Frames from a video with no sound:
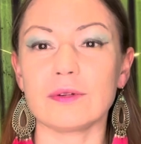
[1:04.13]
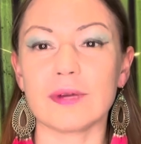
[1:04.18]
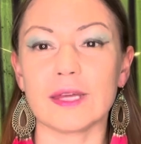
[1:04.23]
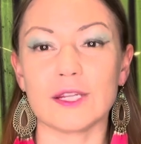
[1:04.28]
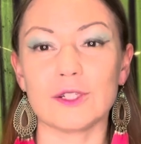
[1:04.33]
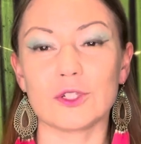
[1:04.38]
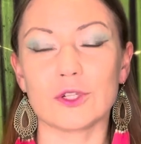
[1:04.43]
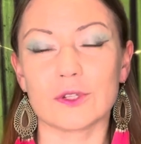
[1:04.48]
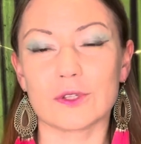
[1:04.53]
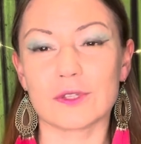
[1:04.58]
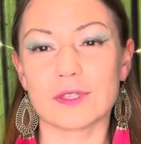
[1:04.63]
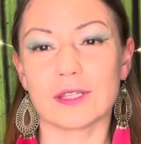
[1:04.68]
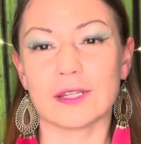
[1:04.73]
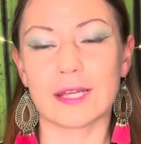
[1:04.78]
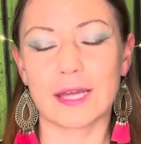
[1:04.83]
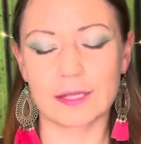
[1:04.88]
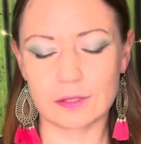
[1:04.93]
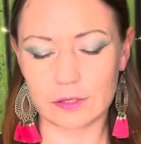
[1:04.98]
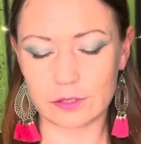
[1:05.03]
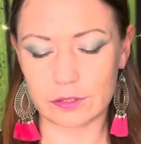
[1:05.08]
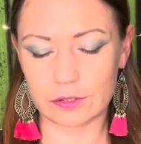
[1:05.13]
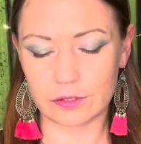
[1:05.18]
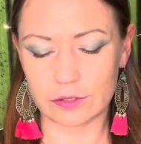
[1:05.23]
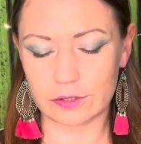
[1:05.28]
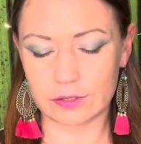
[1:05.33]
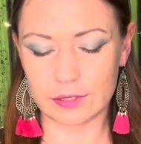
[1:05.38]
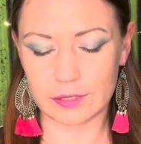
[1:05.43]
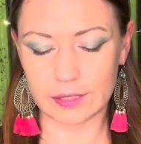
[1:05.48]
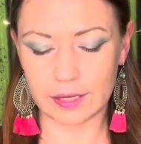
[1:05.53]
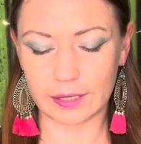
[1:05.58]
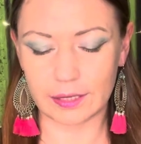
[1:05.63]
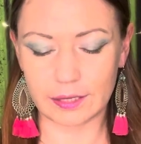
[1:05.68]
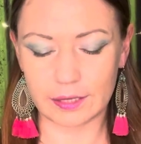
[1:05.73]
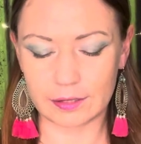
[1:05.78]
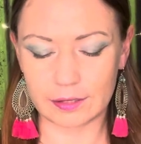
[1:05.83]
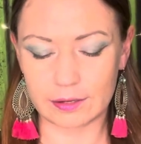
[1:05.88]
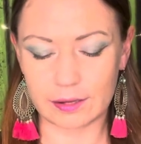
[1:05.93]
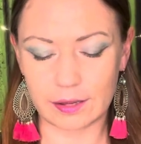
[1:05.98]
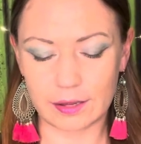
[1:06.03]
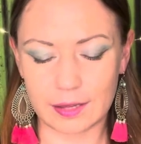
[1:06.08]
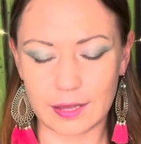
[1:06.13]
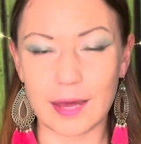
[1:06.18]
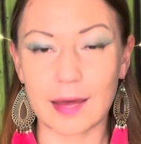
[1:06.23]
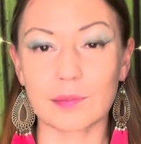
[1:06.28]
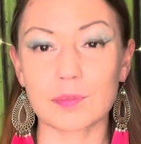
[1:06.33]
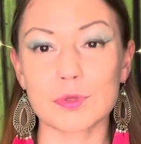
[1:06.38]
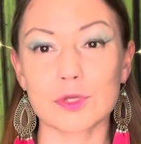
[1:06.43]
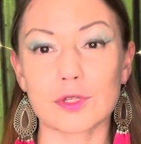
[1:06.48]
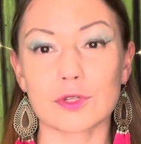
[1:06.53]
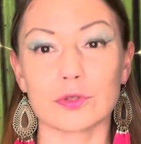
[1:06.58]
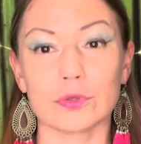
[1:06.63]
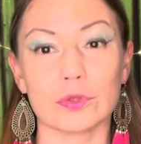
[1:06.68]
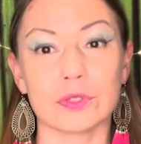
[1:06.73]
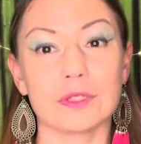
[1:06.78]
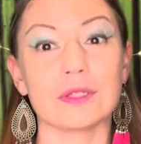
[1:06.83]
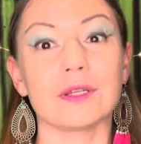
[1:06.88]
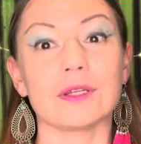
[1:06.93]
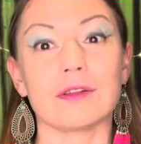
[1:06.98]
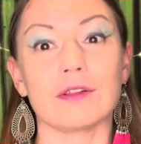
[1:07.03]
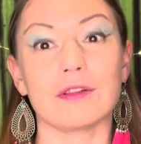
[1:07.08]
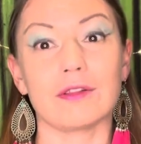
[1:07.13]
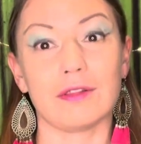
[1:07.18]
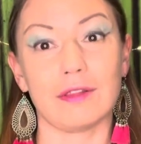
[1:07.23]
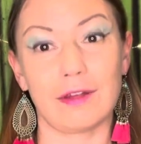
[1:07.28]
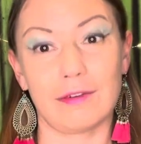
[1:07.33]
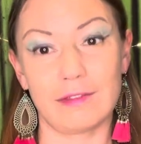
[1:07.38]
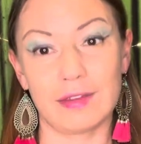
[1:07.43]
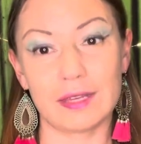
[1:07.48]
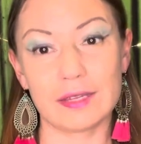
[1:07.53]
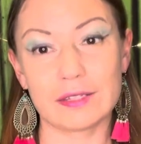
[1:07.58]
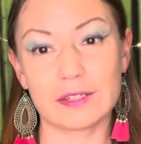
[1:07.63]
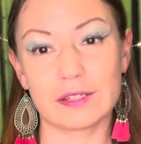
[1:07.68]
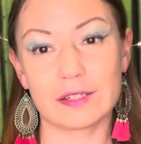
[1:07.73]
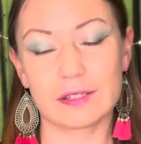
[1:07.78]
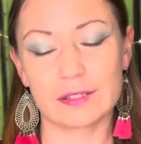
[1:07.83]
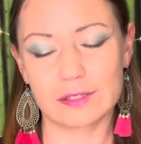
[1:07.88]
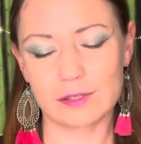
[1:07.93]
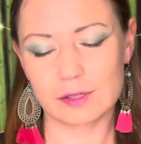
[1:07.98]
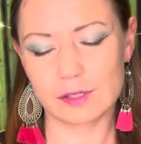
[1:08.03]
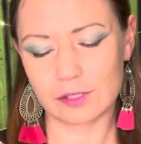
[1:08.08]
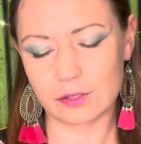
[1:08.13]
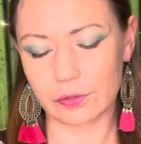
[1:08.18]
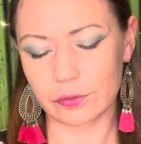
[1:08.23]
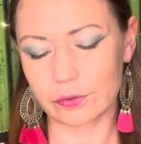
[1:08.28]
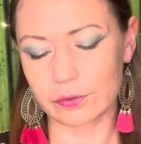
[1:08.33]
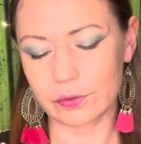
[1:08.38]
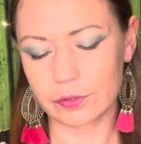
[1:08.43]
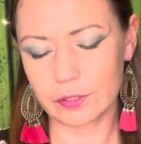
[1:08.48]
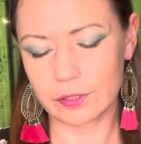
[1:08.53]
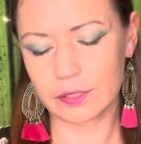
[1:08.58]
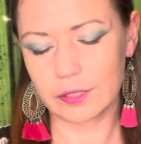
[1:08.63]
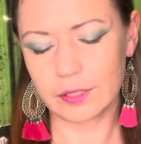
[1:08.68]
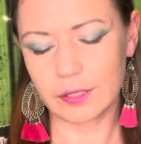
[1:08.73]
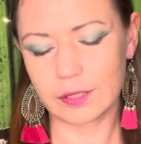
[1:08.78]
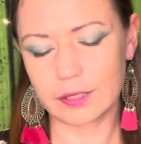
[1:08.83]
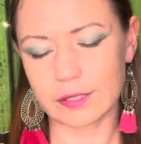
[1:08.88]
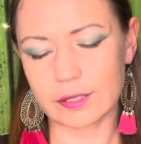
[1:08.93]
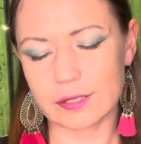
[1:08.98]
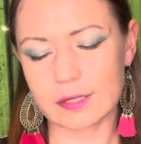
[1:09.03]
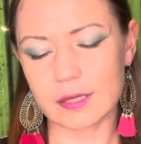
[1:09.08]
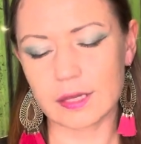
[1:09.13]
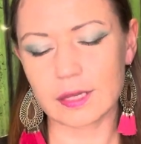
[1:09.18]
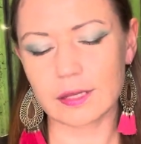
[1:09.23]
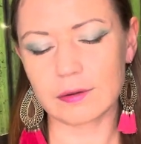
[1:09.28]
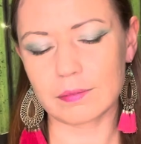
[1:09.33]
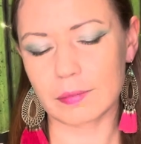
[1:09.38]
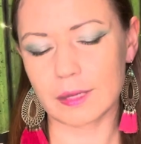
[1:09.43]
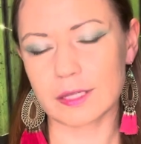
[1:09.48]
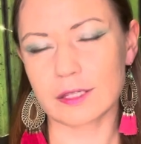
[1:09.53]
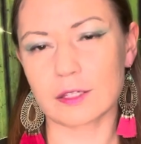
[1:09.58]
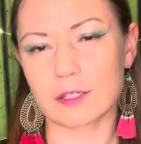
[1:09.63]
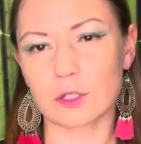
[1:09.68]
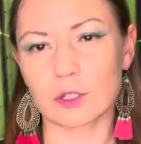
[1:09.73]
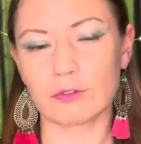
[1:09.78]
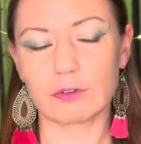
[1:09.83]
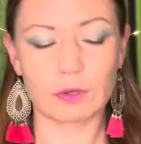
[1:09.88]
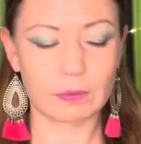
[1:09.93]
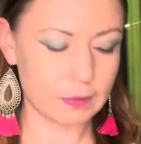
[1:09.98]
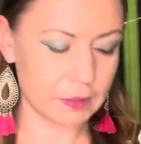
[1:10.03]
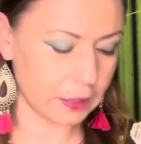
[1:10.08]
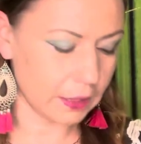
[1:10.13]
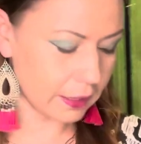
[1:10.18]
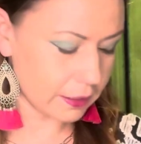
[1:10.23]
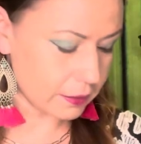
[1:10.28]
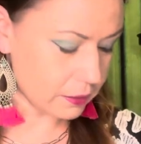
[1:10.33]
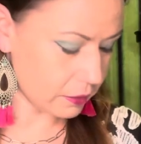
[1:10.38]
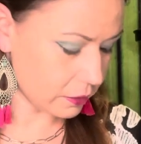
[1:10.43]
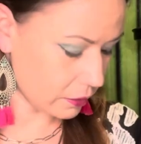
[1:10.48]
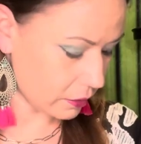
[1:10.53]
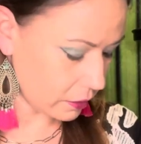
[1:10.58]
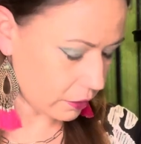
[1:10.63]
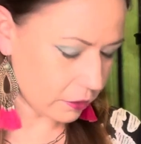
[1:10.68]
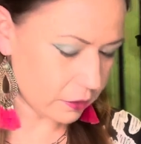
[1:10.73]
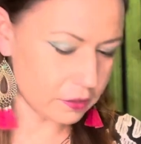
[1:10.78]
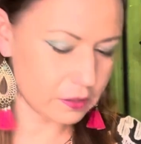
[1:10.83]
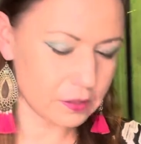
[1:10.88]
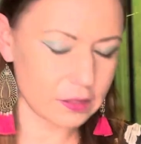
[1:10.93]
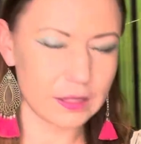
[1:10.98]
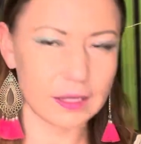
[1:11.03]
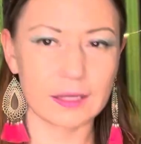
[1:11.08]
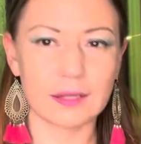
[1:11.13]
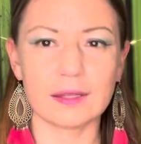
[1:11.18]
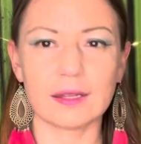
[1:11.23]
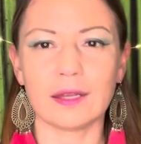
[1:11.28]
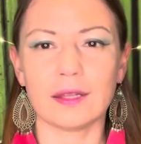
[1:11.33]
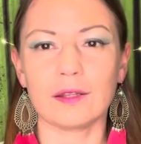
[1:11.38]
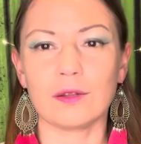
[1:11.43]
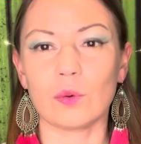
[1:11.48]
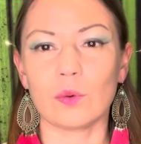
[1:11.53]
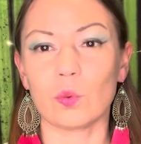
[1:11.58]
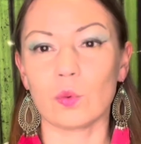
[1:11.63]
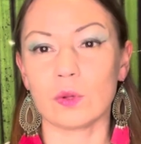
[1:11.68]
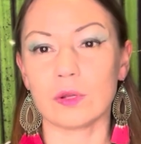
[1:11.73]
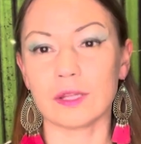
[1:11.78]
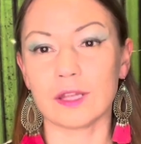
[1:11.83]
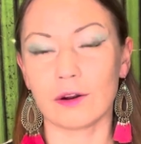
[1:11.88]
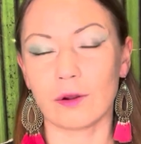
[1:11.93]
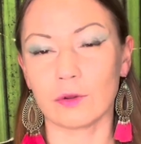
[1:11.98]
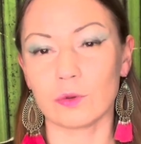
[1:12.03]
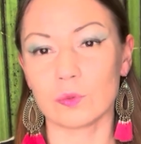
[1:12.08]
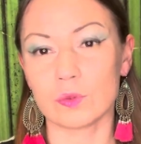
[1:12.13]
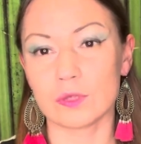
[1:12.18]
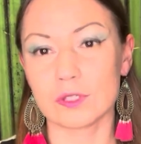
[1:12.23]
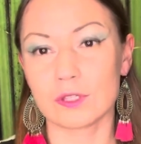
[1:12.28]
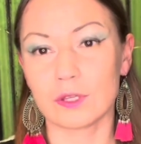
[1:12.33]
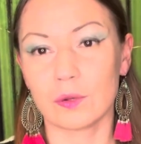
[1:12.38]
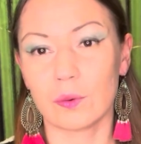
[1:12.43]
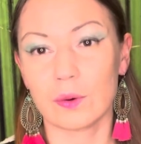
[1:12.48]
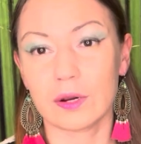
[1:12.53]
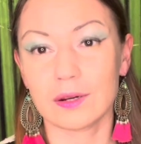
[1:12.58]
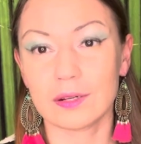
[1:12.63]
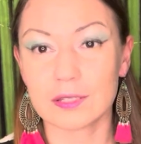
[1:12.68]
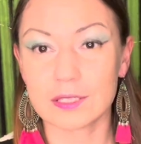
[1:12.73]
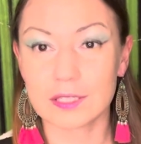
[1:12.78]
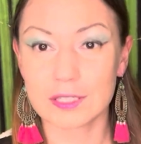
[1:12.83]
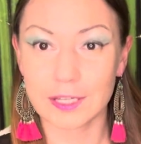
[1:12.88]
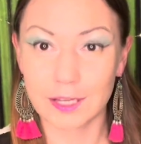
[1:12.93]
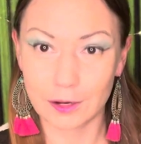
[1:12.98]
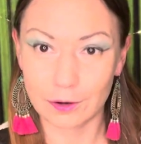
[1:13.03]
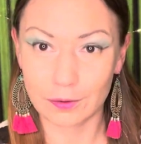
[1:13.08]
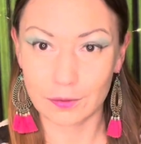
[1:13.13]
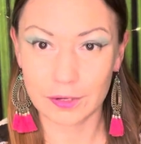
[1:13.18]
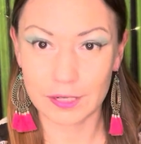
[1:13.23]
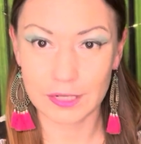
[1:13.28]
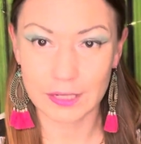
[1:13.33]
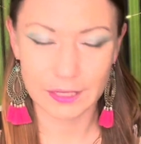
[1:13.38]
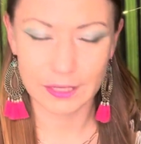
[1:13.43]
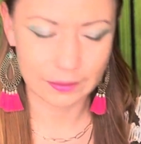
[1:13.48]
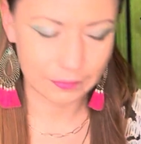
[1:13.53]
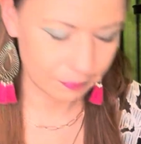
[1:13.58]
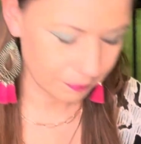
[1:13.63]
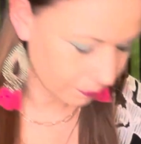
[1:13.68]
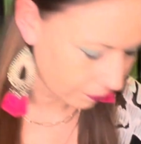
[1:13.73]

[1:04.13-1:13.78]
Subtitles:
Angels and Ancestors deck and I absolutely love it. So let's get a message from the ancestors and then we'll get on with your tarot reading.